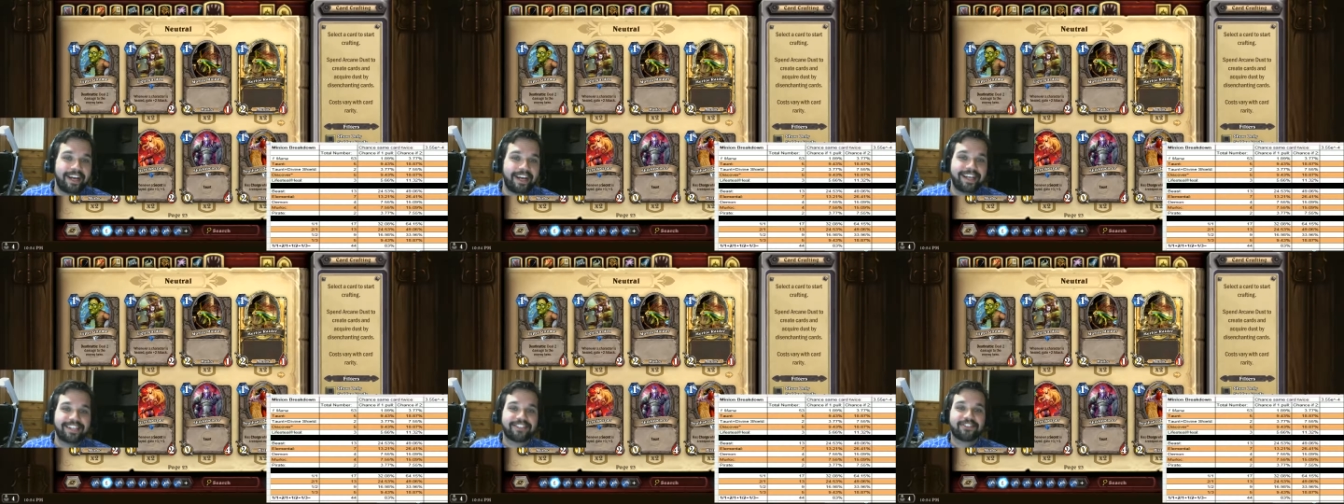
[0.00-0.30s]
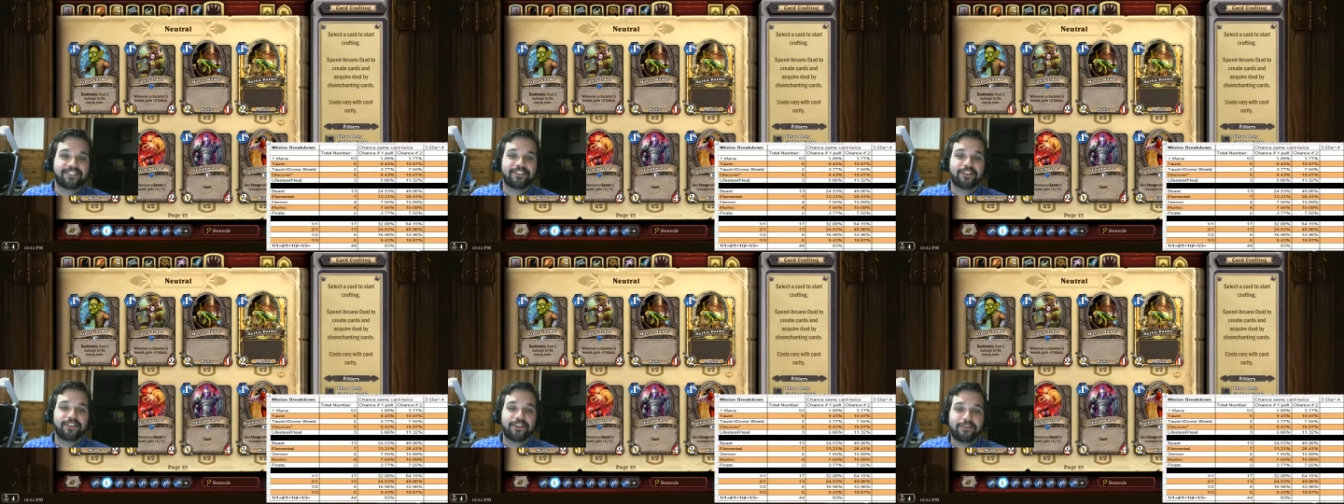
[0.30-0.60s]

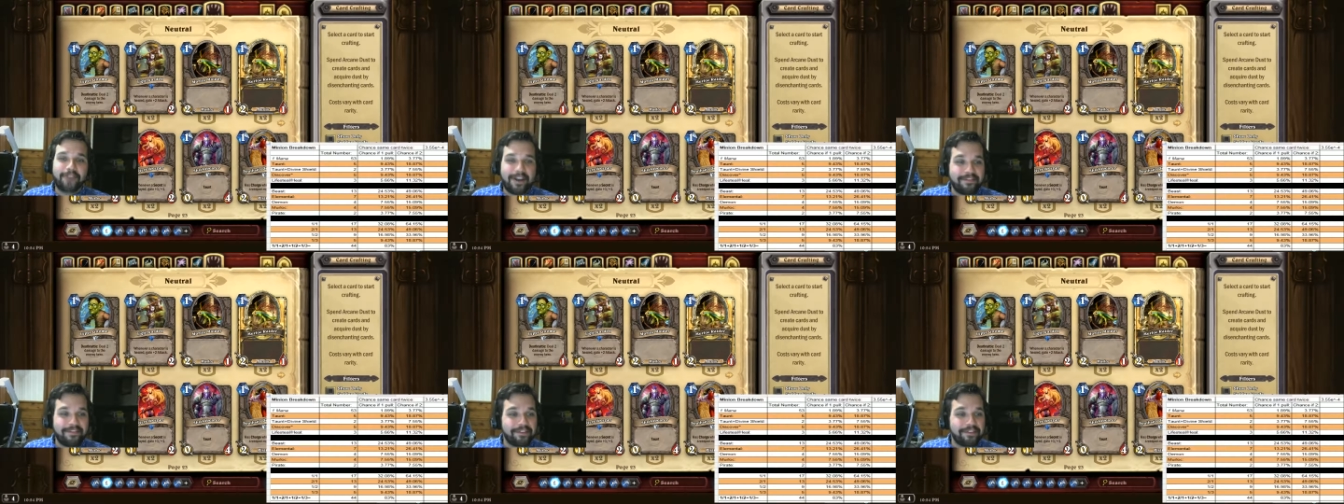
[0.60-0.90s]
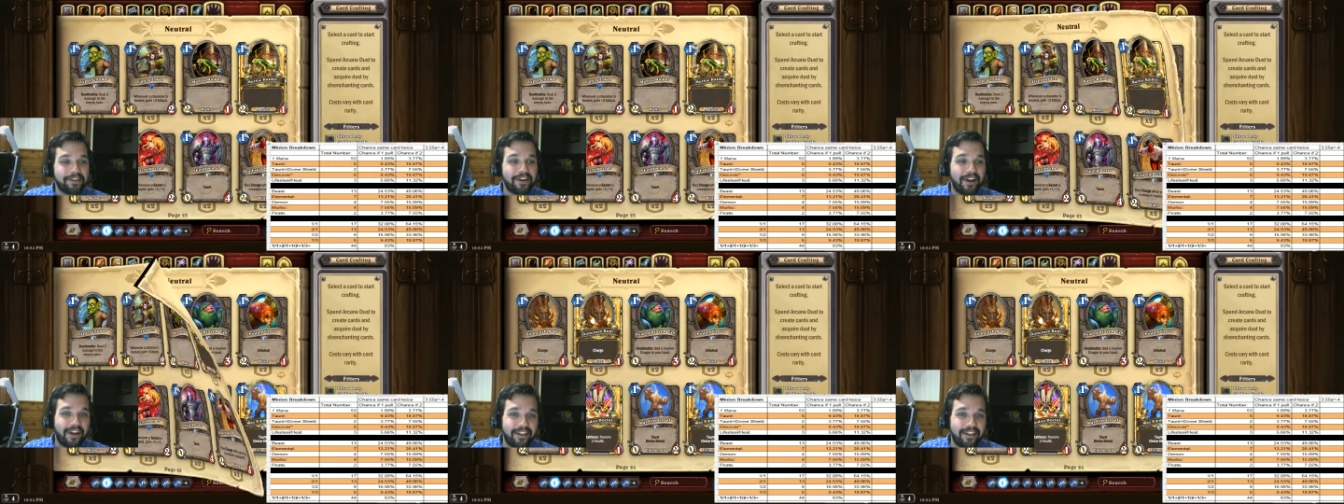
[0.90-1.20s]
So your
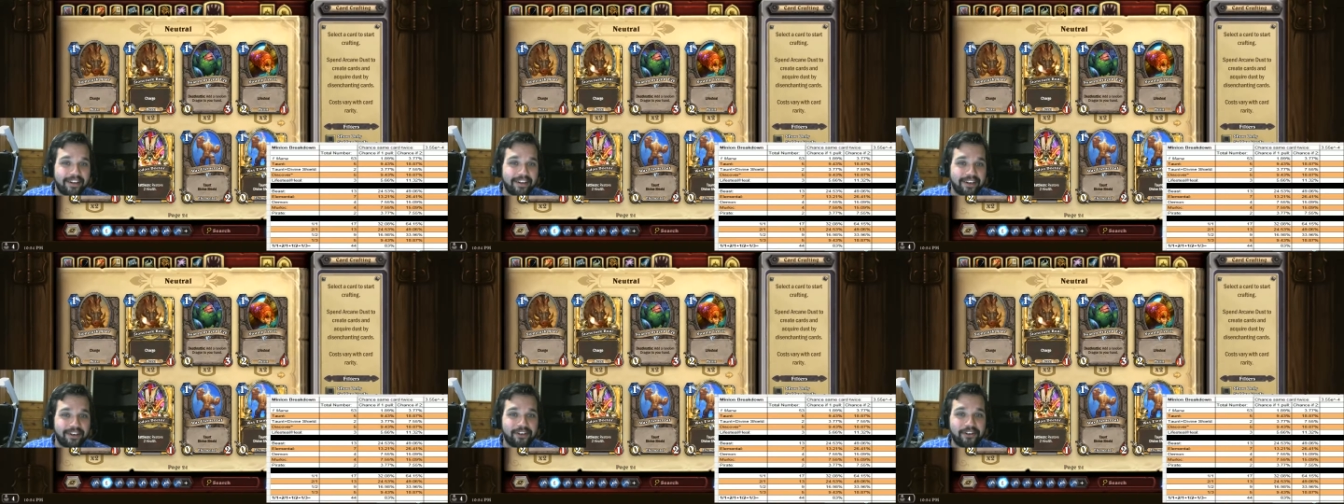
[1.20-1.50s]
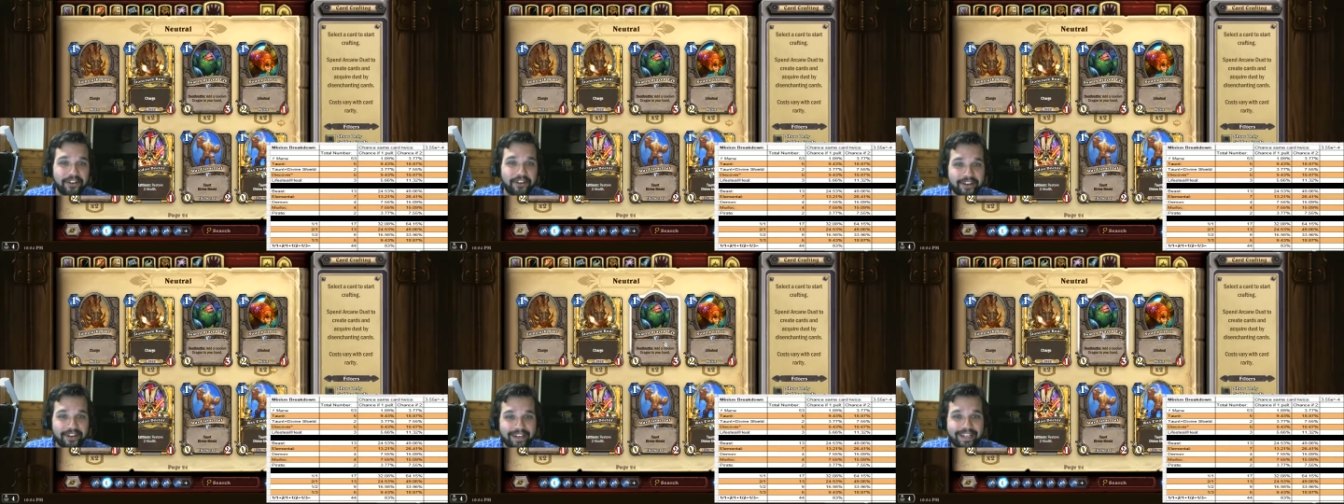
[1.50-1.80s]
Ravencaller
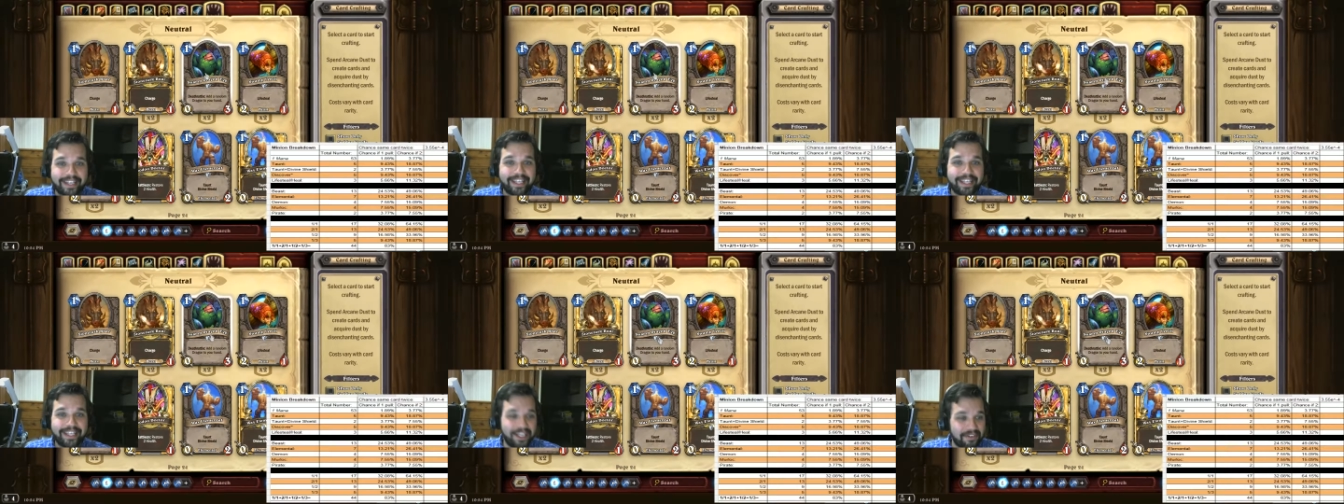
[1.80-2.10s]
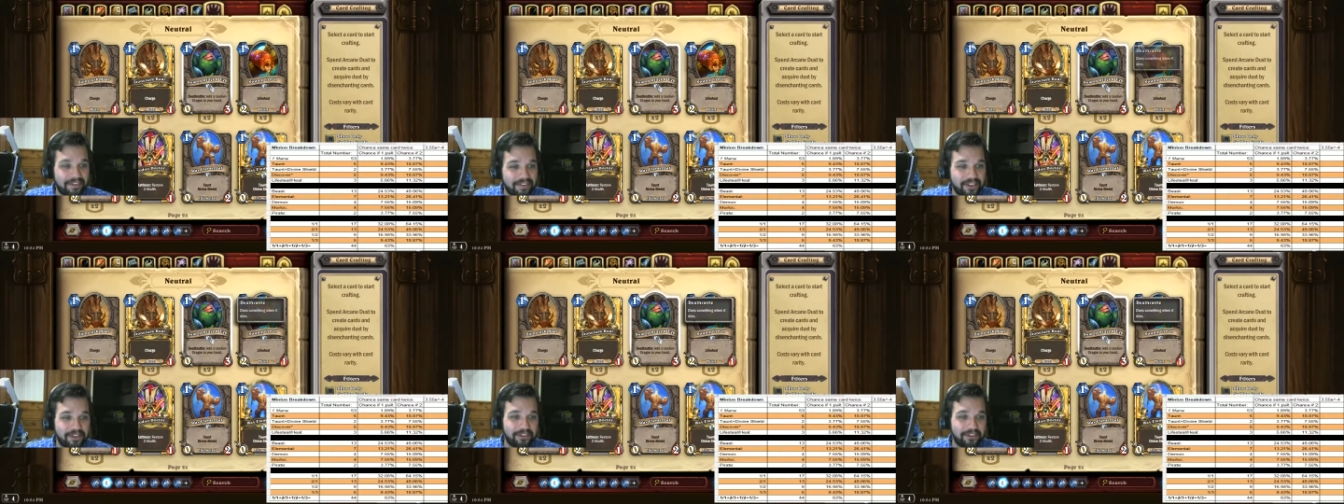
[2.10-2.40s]
could give
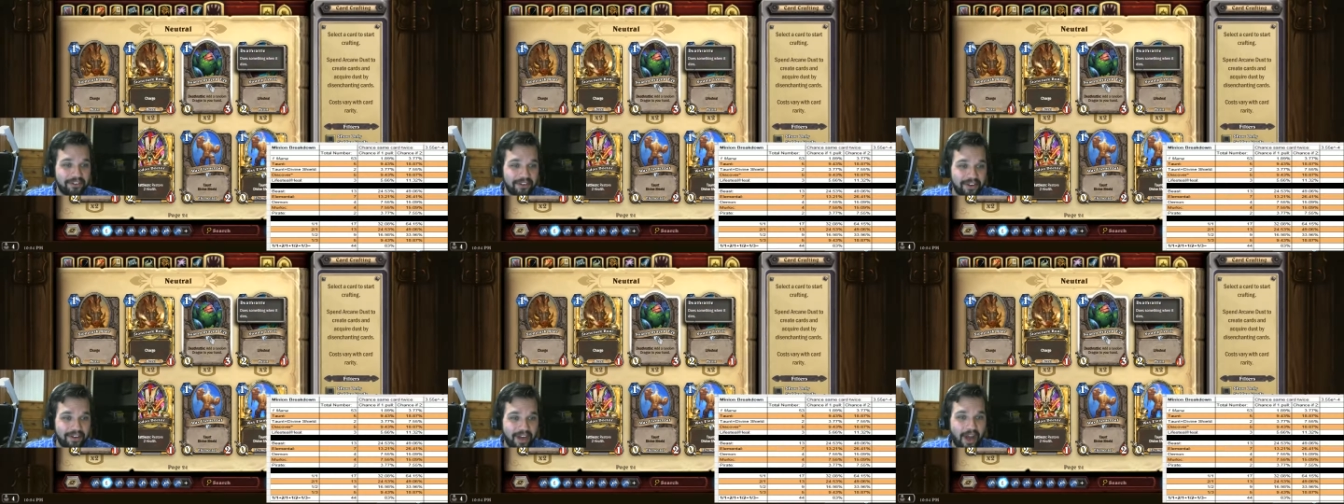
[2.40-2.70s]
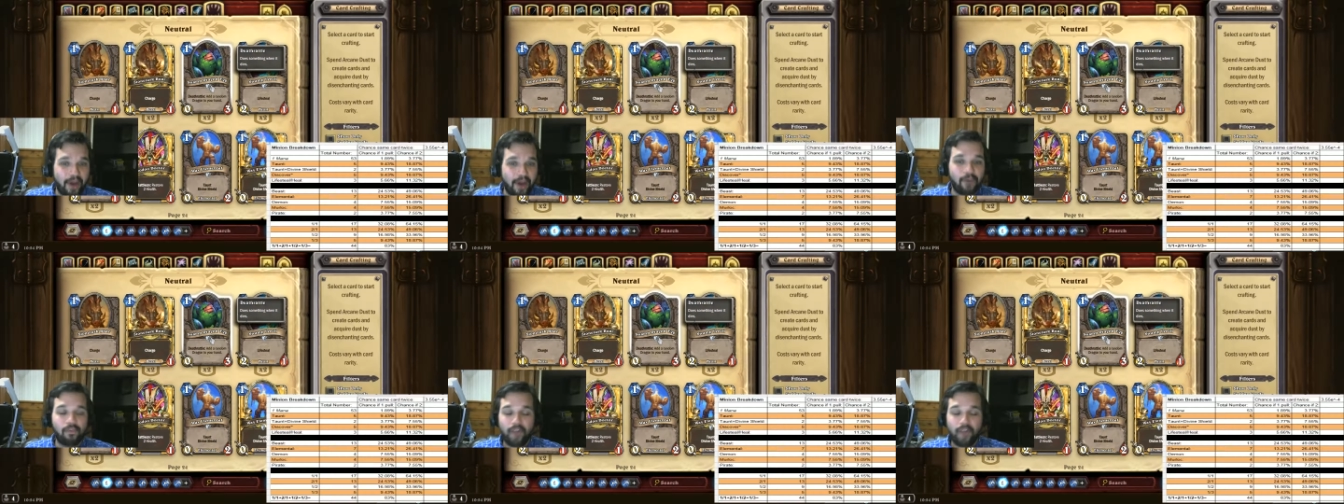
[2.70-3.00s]
you
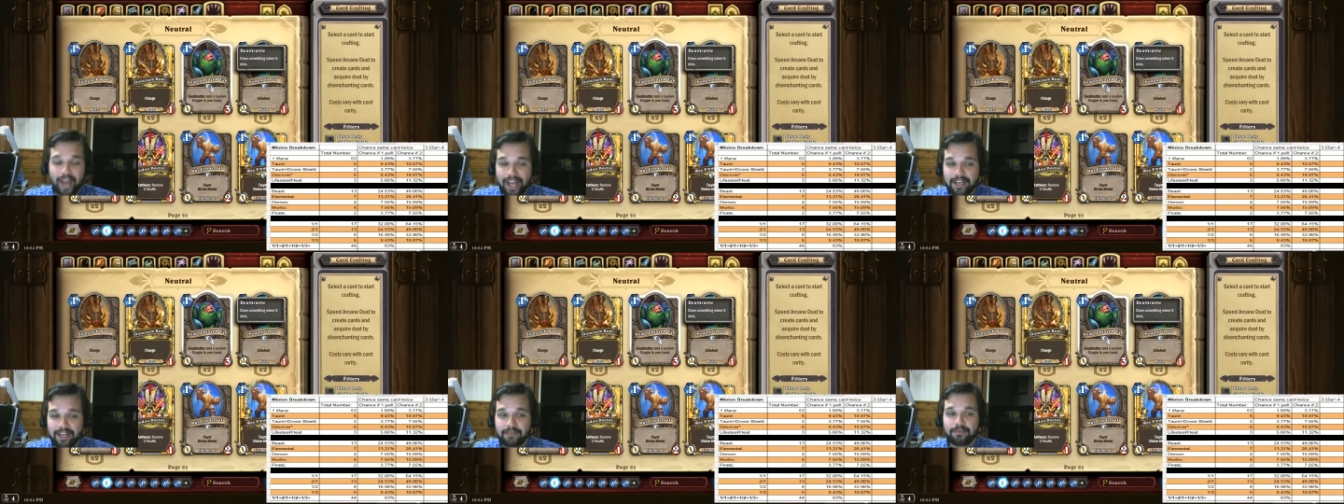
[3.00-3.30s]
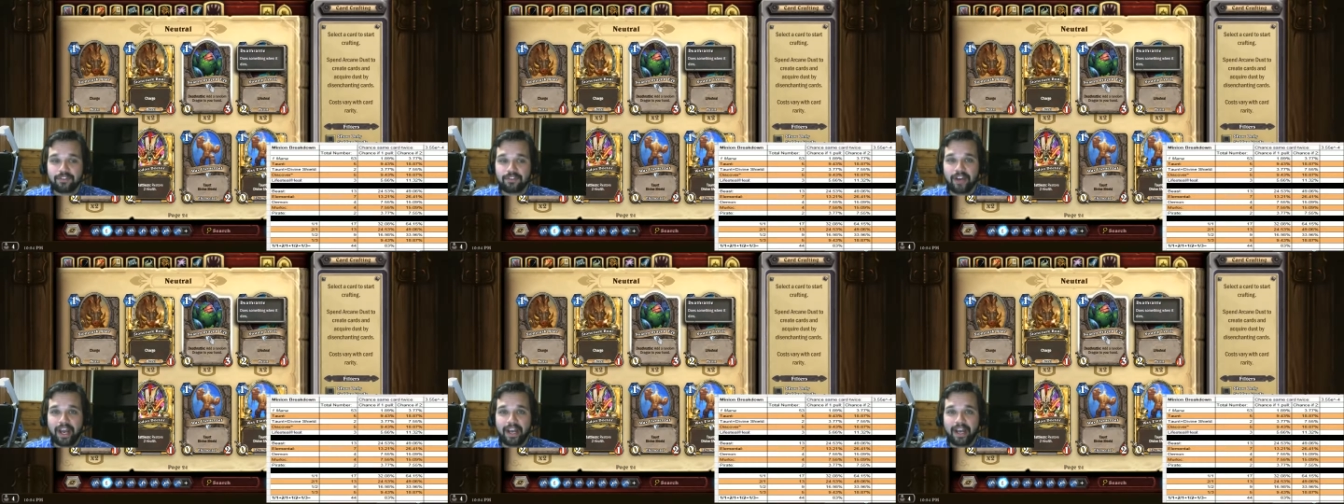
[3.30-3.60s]
a random
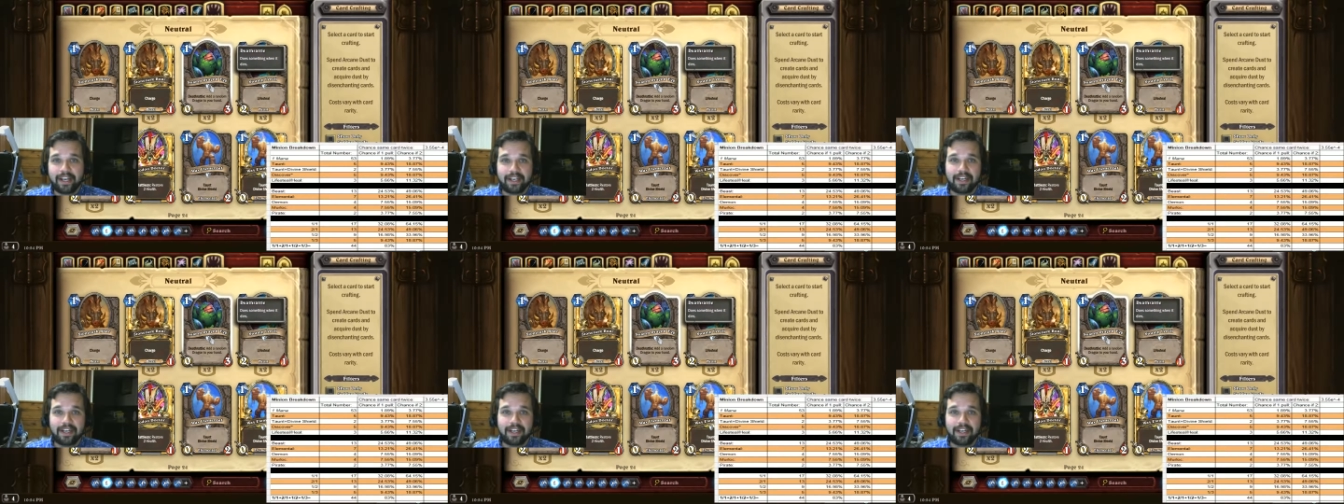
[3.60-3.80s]
dragon.